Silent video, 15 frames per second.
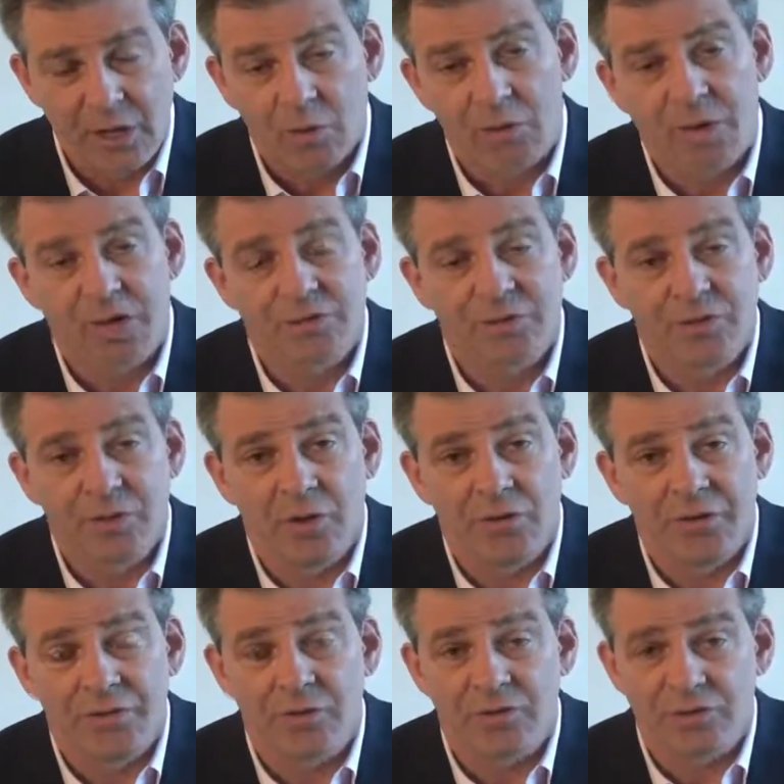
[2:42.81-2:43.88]
We also know
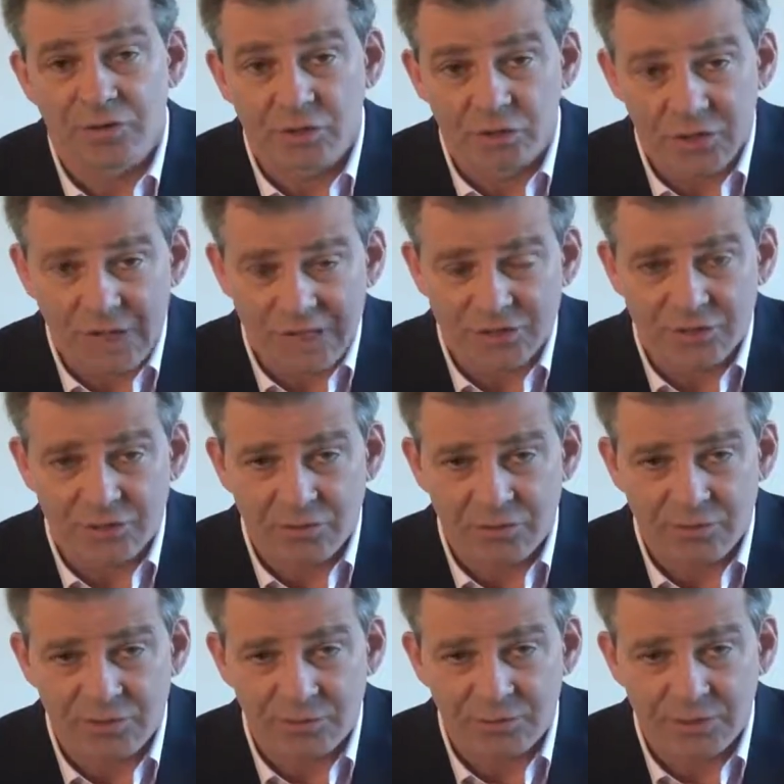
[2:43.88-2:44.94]
that there's neurological
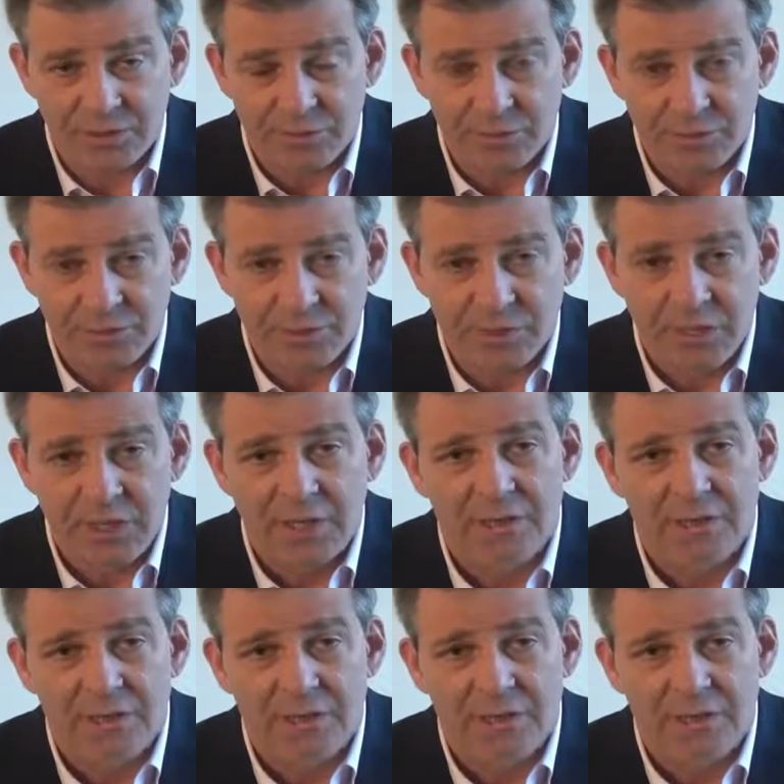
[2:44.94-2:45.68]
symptoms